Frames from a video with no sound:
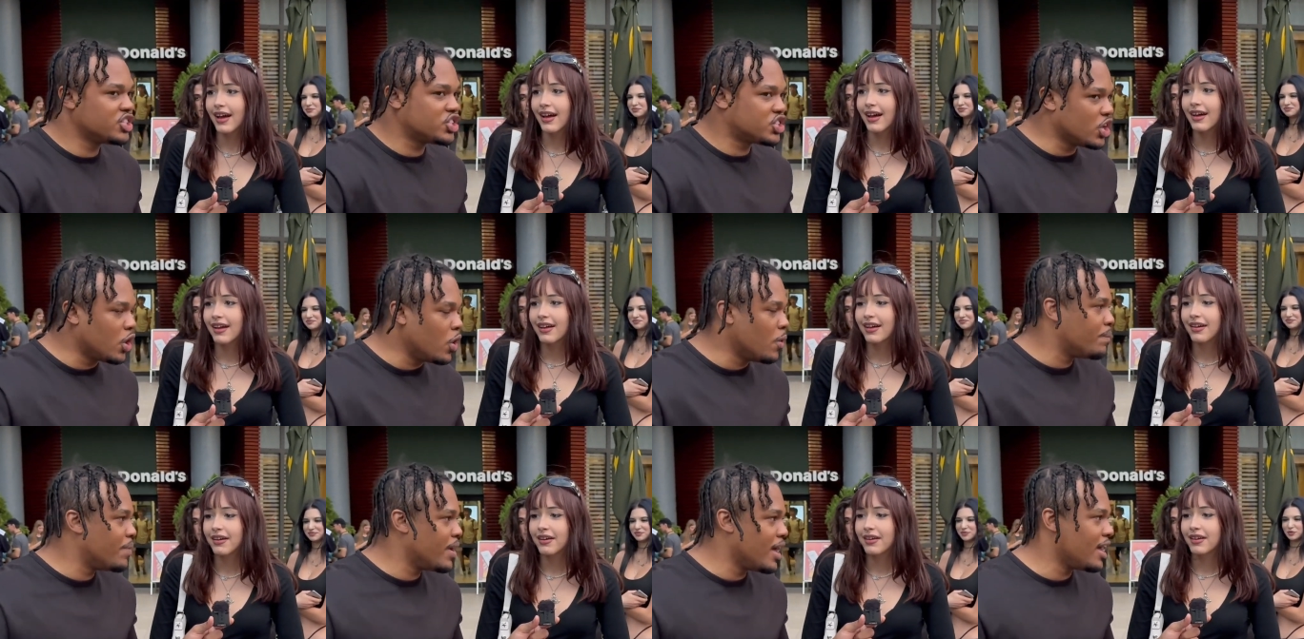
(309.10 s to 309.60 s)

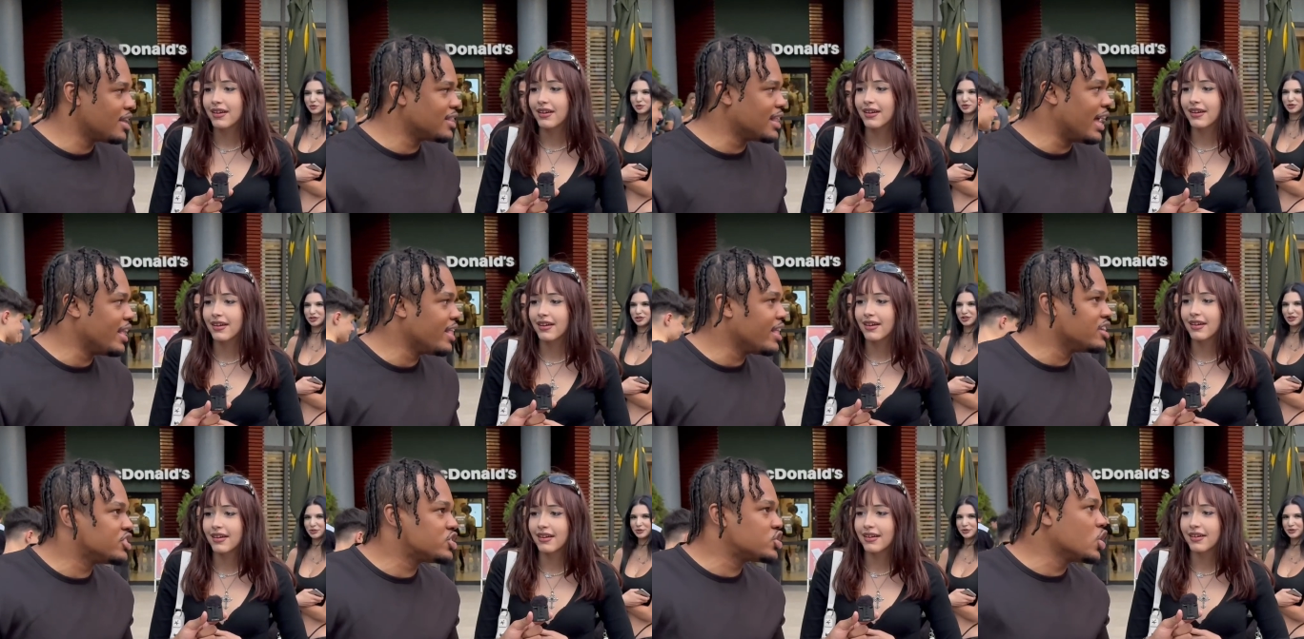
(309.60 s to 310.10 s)
Speaker 1: so big
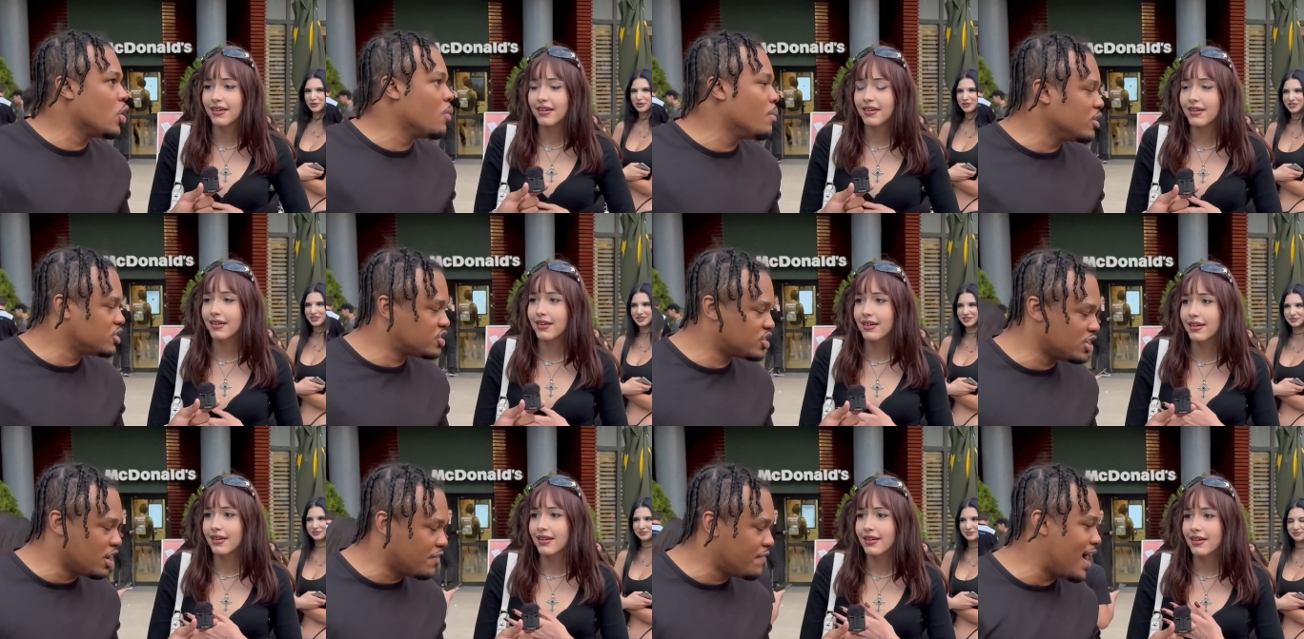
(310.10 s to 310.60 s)
that it's so
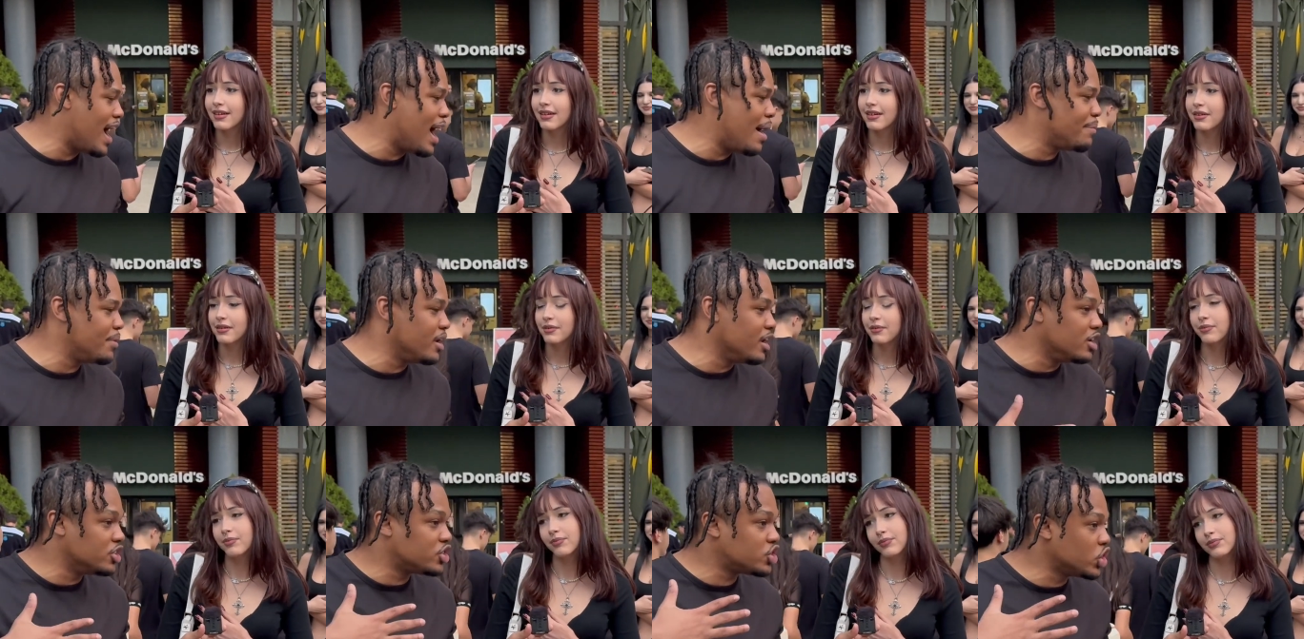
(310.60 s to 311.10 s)
much stuff
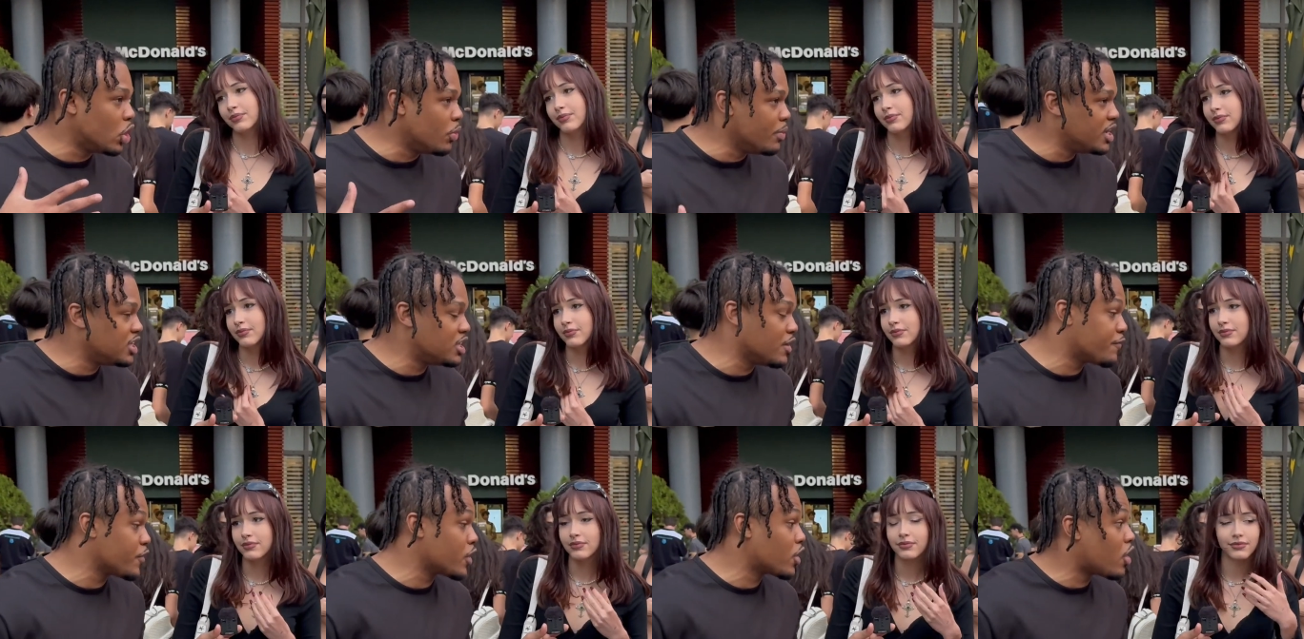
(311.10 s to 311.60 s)
happening. There's so many
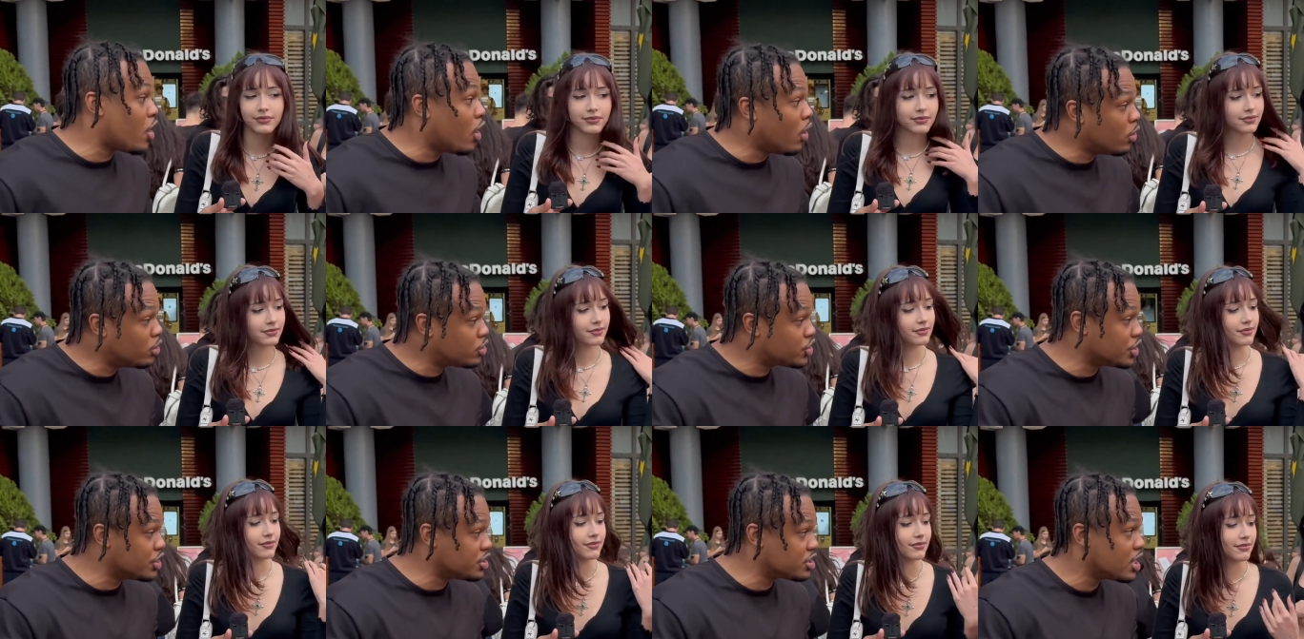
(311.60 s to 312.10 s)
different
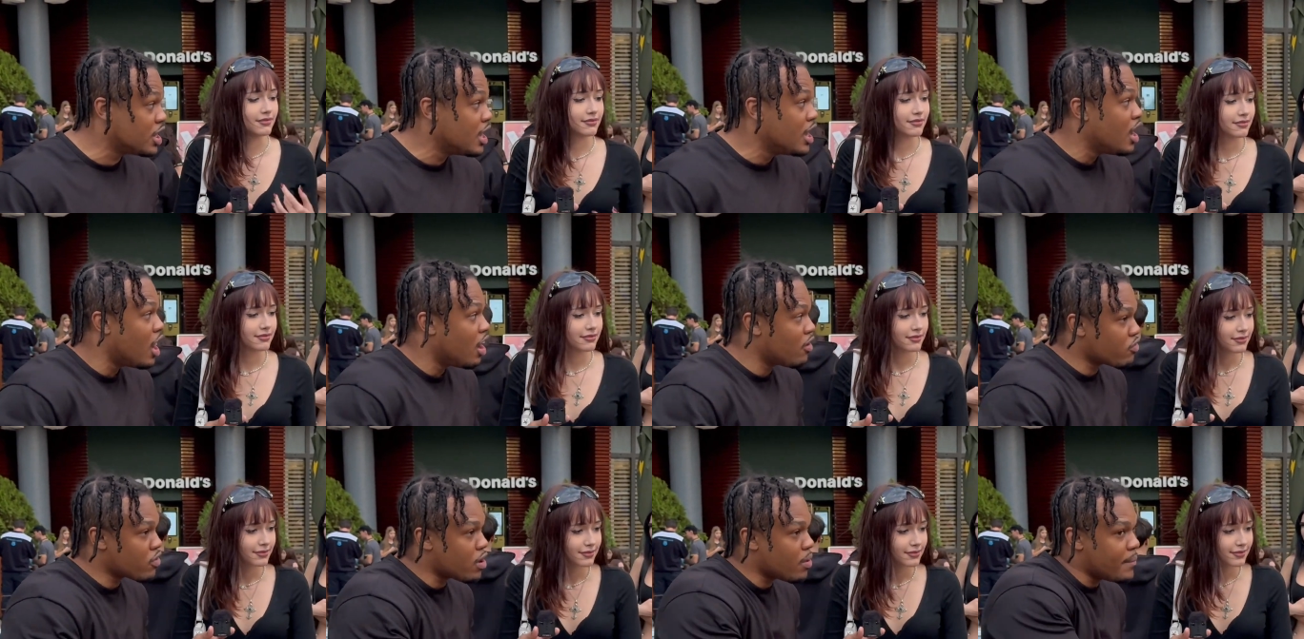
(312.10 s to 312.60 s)
cultures.
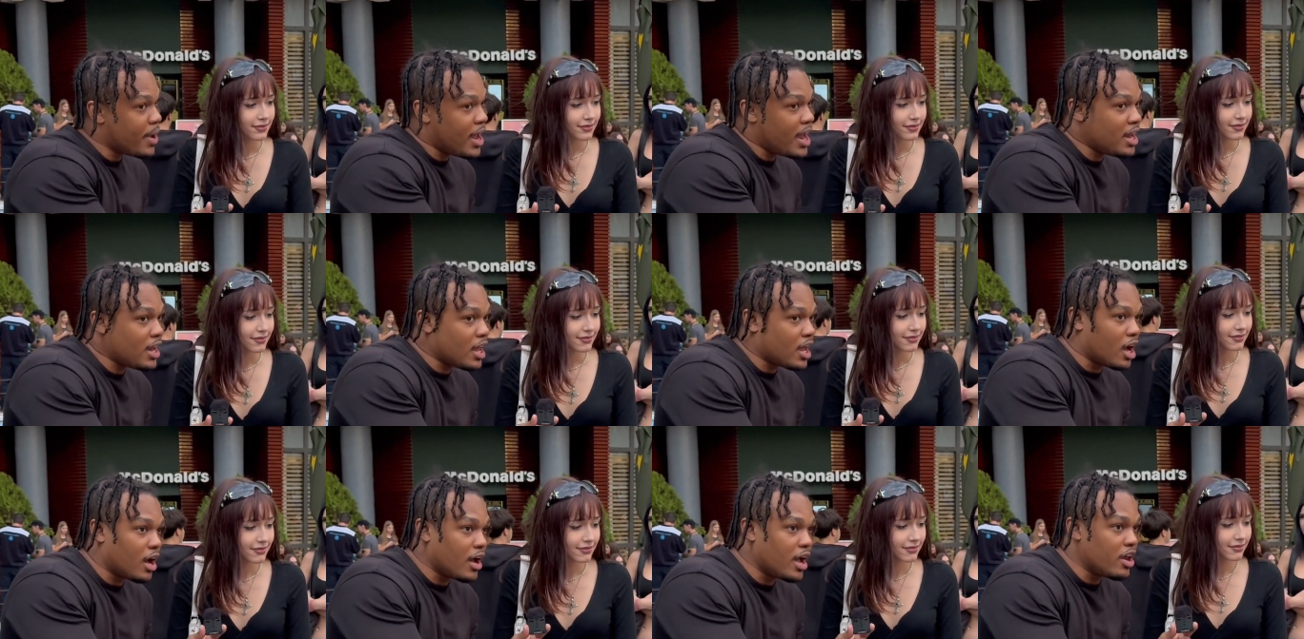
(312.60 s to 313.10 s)
Of
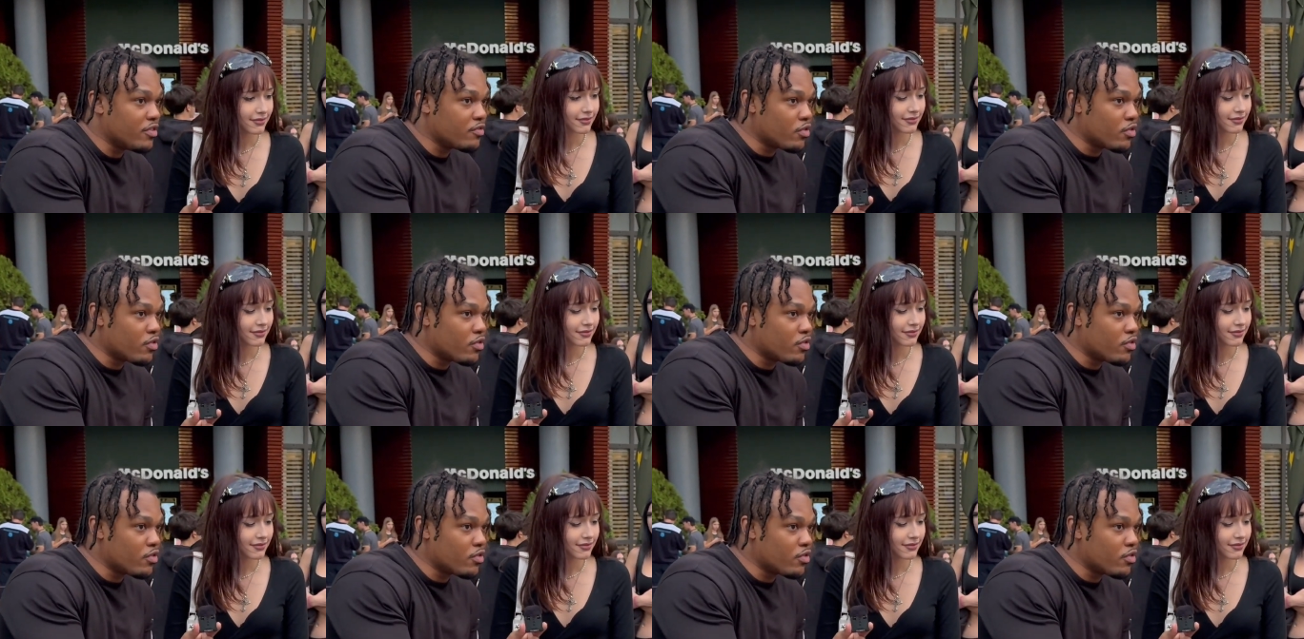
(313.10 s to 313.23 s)
Romania, in